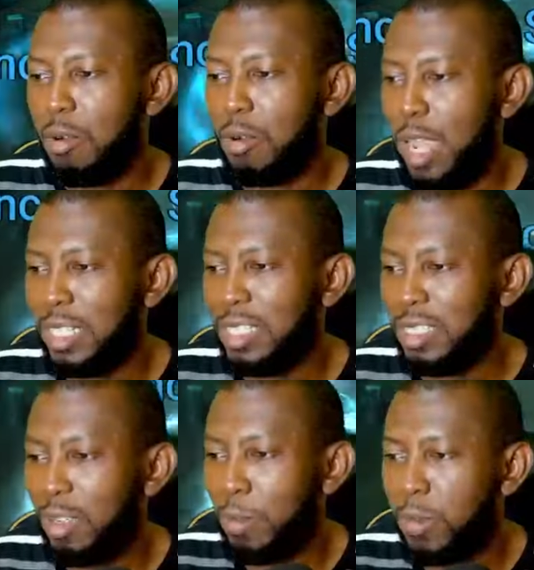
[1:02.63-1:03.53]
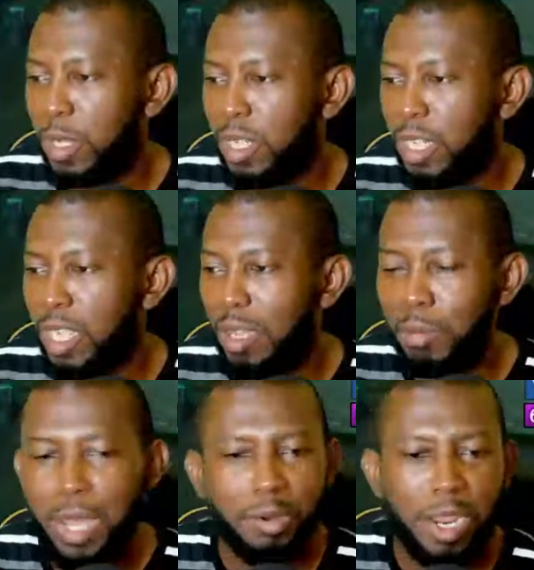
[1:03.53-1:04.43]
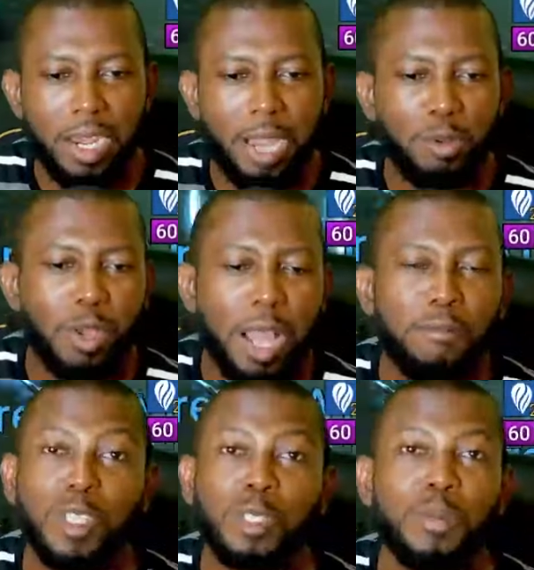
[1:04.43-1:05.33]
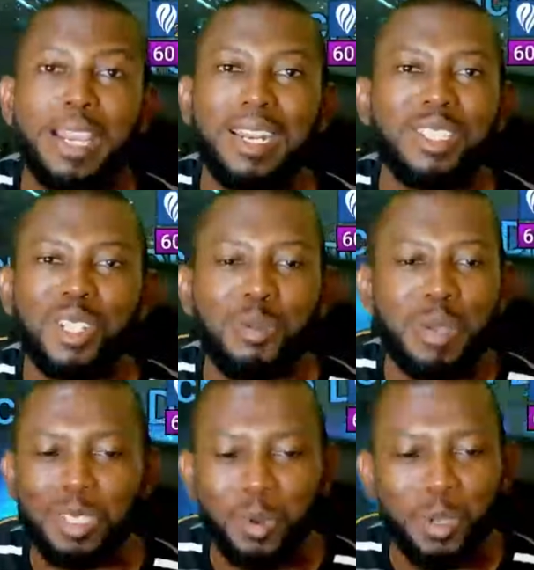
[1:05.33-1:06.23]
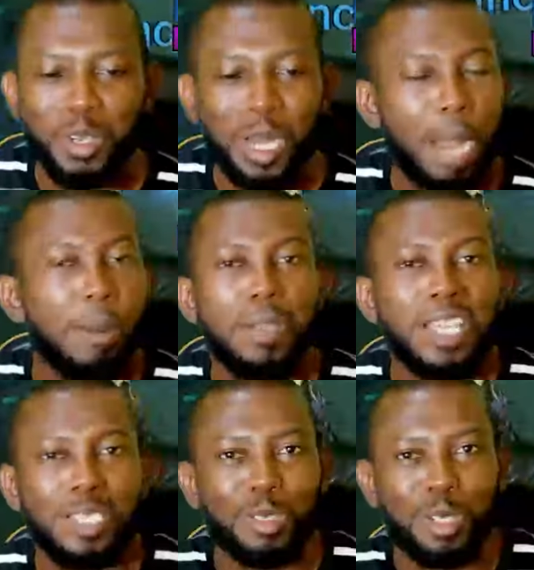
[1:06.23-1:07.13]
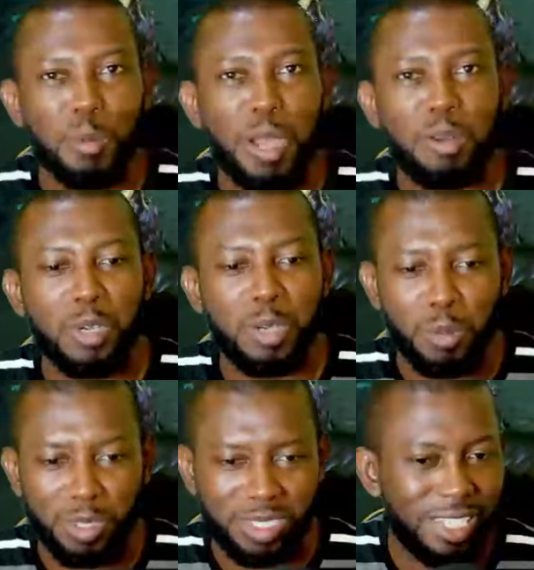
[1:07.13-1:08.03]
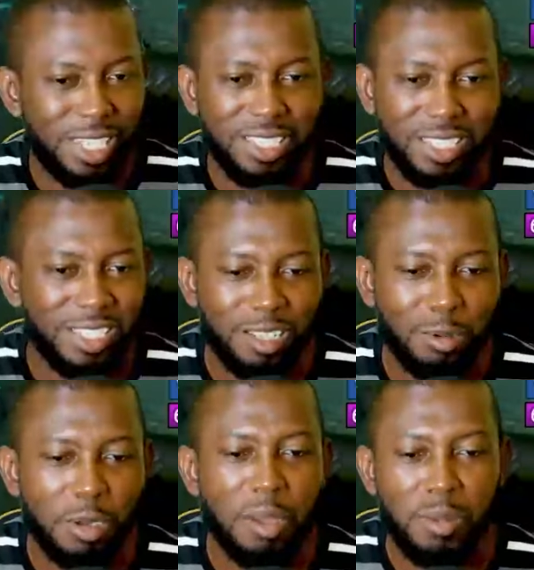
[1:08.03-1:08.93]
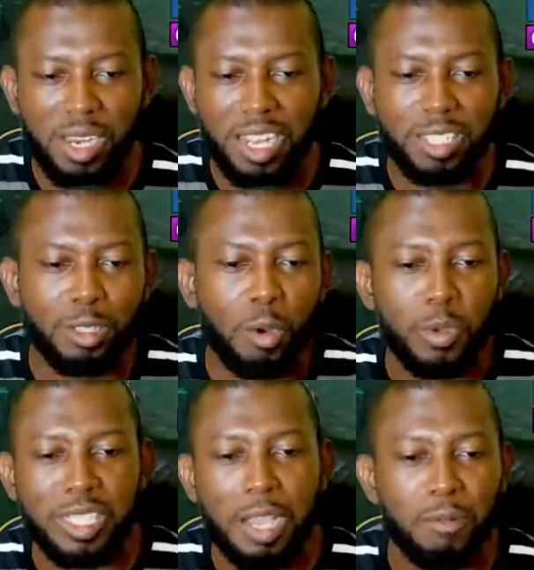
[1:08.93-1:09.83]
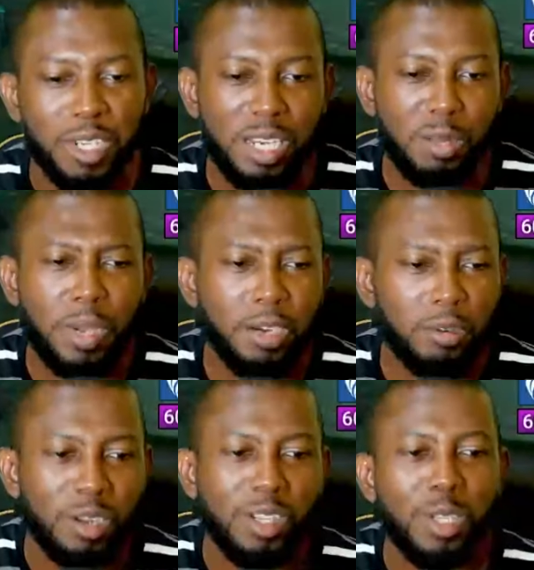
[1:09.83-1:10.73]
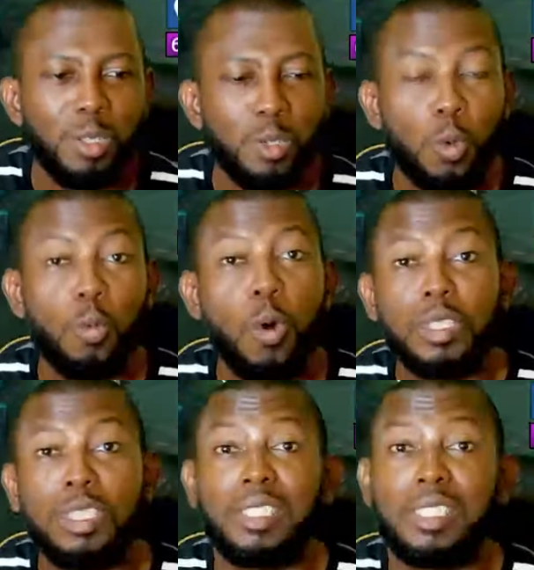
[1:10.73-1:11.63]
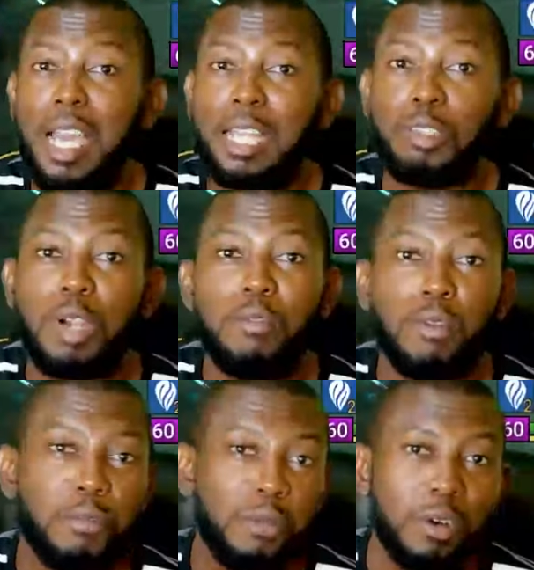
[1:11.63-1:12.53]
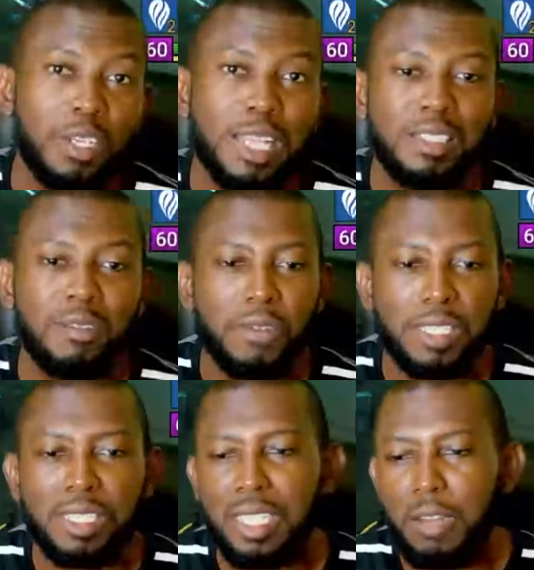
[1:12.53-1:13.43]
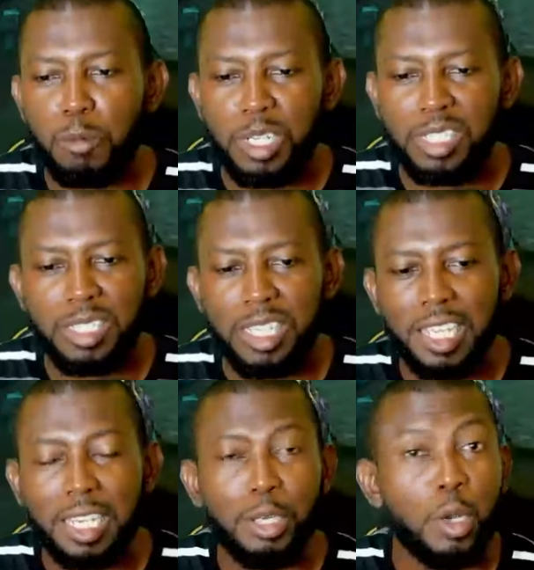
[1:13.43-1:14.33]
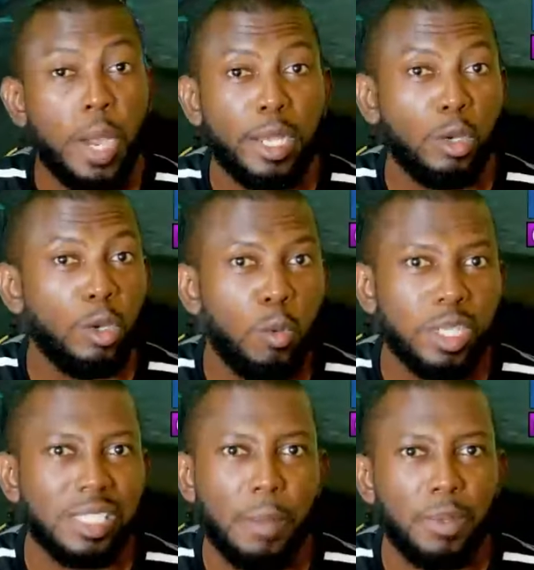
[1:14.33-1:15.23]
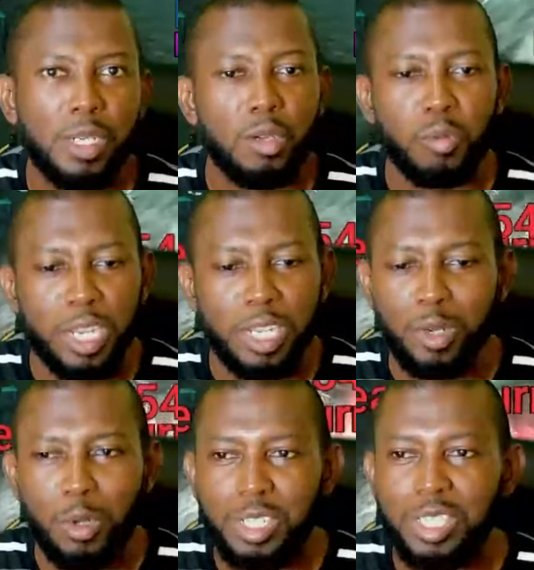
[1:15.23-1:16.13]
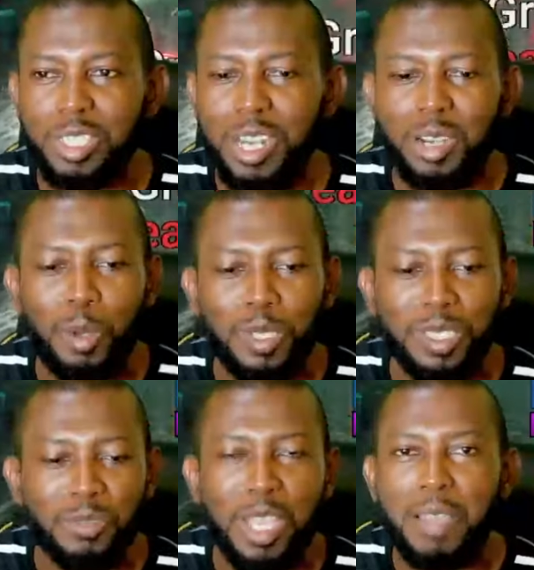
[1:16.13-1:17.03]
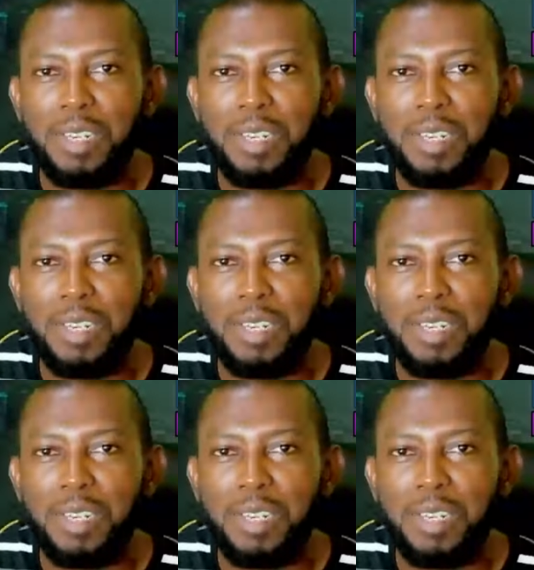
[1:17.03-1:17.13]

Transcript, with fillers: right up in the um, background, I do have the spider tournament going on. I'm not here to talk about raid, but since this is a raid family, let's always have raid at the background. So what did I travel for? That's the first thing everybody's thinking. No, I don't know what is happening in raid. No, this is not an update for